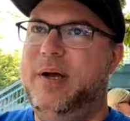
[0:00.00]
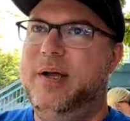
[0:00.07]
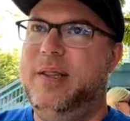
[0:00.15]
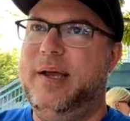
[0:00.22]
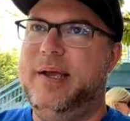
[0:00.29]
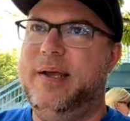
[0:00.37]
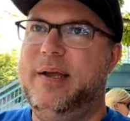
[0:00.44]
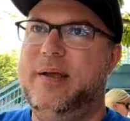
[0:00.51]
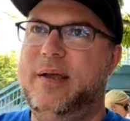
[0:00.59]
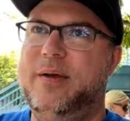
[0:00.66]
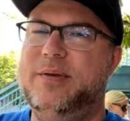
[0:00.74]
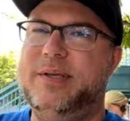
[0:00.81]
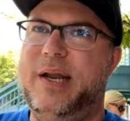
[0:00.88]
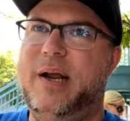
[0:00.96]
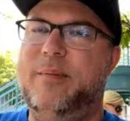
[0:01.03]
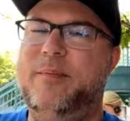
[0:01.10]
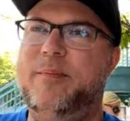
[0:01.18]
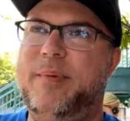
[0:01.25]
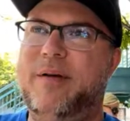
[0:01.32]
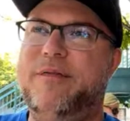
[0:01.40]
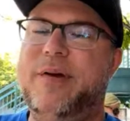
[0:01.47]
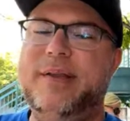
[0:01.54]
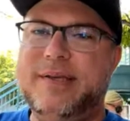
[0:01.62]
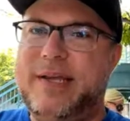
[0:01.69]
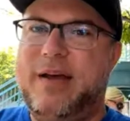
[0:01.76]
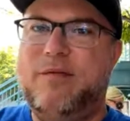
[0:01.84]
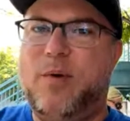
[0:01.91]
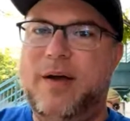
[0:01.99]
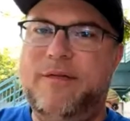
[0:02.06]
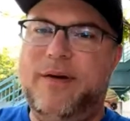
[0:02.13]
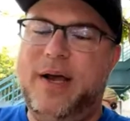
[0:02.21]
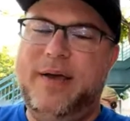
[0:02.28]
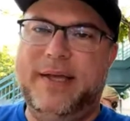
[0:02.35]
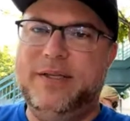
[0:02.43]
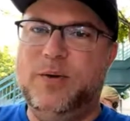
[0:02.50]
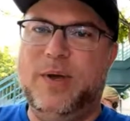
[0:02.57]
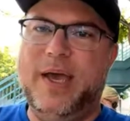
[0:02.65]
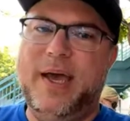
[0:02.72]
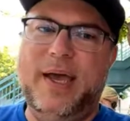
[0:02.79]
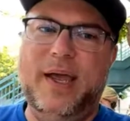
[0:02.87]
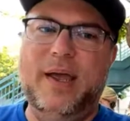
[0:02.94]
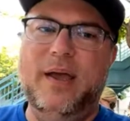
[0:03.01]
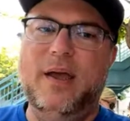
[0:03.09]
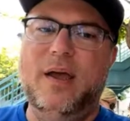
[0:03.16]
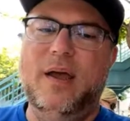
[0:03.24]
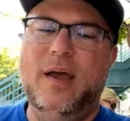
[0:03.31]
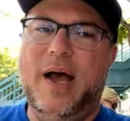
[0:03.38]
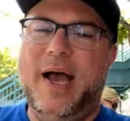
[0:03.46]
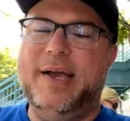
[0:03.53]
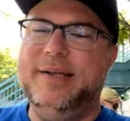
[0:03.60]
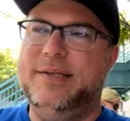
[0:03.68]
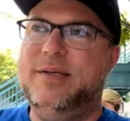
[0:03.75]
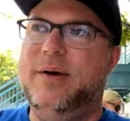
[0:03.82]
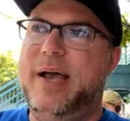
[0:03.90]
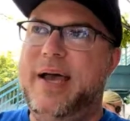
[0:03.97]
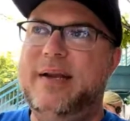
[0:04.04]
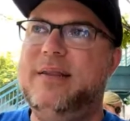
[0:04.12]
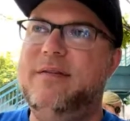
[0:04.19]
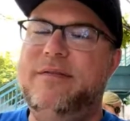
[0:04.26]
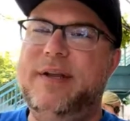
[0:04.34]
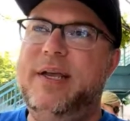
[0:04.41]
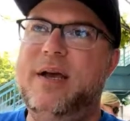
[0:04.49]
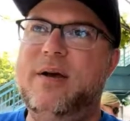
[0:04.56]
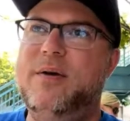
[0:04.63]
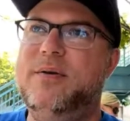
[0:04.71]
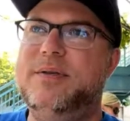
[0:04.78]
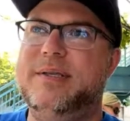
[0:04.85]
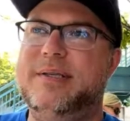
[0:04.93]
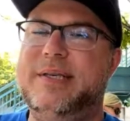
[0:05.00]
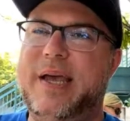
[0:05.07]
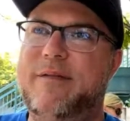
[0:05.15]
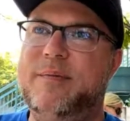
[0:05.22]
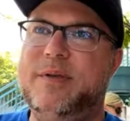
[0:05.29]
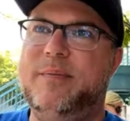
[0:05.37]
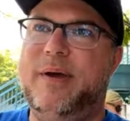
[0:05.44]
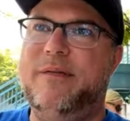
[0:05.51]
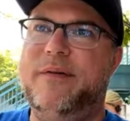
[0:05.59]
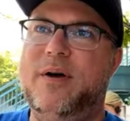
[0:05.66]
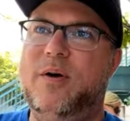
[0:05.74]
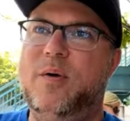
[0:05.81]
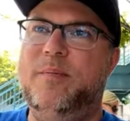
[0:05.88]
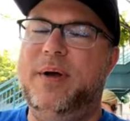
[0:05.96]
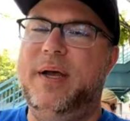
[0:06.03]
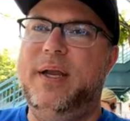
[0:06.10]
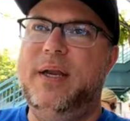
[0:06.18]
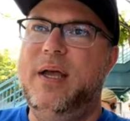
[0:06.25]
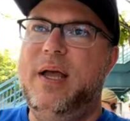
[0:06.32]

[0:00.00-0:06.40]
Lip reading: like I was saying, my friend doesn't have Wi-Fi, and that's okay. I can still edit the videos and save them to my phone, but